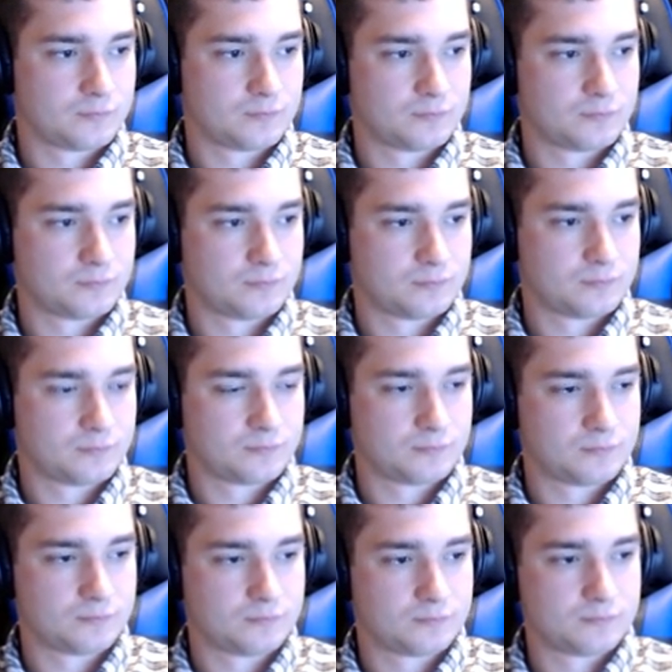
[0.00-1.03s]

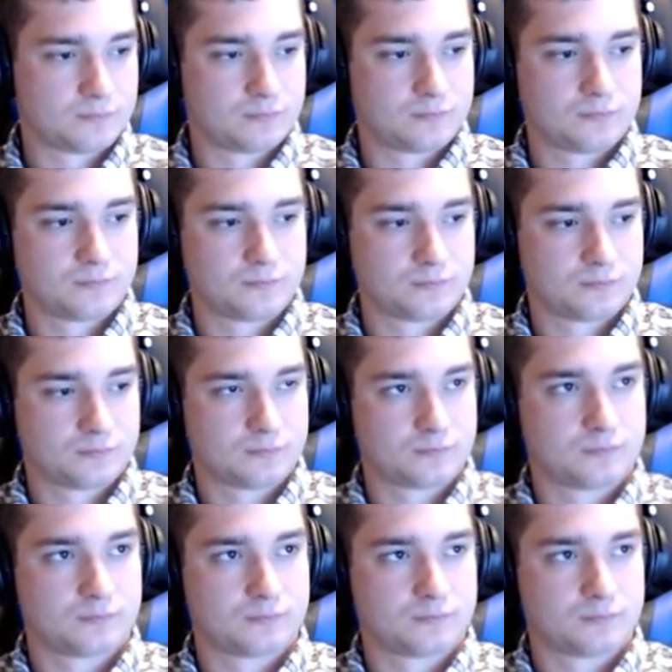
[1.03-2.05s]

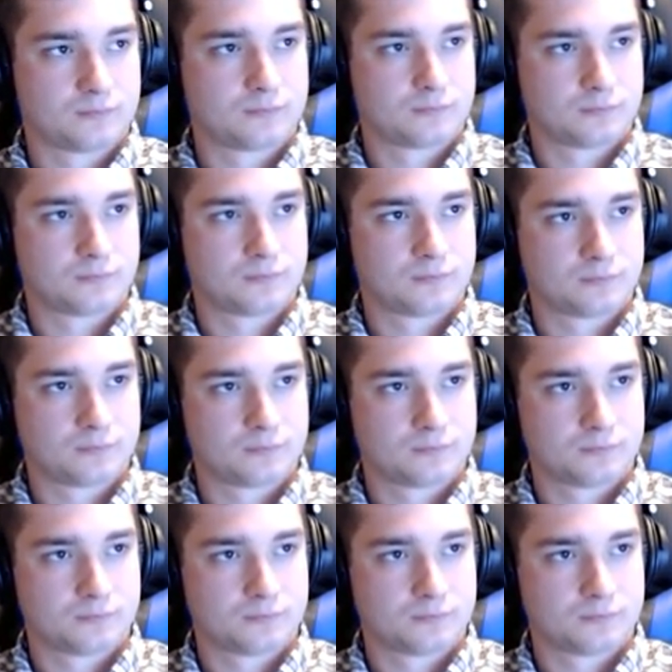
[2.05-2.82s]
No words are spoken by the person on screen.